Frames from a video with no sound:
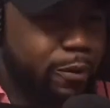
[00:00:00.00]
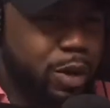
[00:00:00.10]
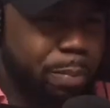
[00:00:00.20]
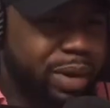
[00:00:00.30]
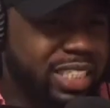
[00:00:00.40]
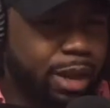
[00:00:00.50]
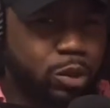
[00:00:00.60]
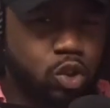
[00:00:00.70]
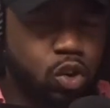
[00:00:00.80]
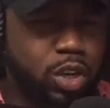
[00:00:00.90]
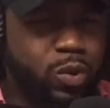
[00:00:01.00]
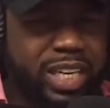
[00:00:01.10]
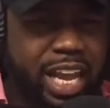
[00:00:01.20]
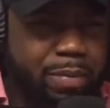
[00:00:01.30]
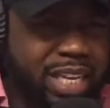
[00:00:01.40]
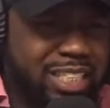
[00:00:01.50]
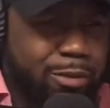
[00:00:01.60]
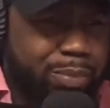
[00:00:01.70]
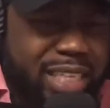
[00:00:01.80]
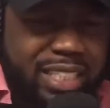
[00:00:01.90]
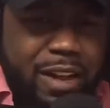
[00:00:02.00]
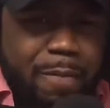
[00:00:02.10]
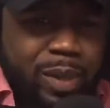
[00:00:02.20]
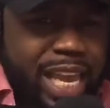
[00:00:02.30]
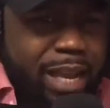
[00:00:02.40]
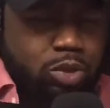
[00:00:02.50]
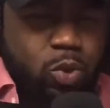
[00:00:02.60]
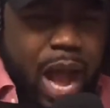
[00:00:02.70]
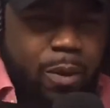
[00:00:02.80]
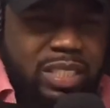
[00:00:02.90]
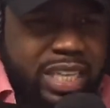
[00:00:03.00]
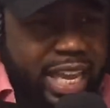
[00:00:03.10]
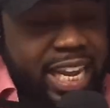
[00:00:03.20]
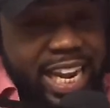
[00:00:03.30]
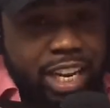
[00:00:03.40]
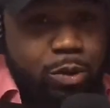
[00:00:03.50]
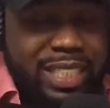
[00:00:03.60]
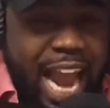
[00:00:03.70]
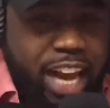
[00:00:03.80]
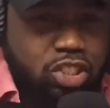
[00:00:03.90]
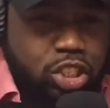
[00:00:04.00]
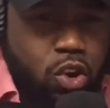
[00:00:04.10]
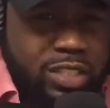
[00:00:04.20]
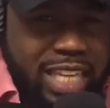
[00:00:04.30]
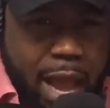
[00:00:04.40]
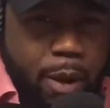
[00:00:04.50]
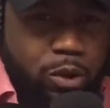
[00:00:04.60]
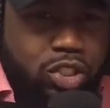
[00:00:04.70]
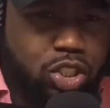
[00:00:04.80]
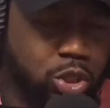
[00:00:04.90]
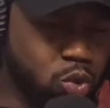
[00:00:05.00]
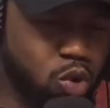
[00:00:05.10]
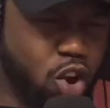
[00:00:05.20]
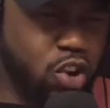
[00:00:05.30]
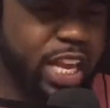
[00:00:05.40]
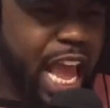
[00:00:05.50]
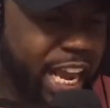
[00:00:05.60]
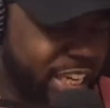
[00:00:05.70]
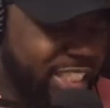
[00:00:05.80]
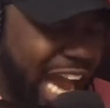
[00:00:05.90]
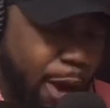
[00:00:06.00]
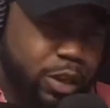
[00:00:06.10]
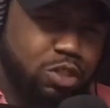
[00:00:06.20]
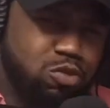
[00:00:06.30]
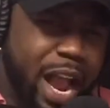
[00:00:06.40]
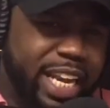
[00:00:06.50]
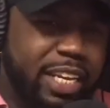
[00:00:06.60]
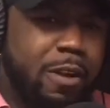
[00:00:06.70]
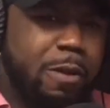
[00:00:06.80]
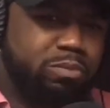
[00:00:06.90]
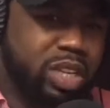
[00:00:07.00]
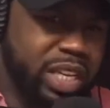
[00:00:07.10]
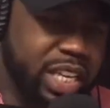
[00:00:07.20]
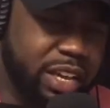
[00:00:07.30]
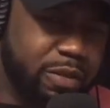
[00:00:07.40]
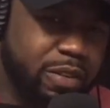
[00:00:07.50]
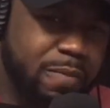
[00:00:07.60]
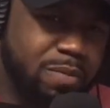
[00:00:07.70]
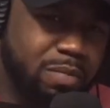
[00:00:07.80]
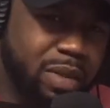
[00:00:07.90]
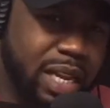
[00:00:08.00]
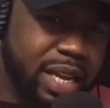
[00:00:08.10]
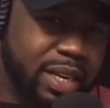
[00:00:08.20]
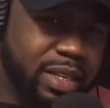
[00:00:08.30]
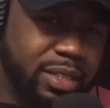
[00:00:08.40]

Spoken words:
for the bus. I was the only one there because the bus came 2 hours later, and it was actually on time. I was just a little early because I was ready to give my letter.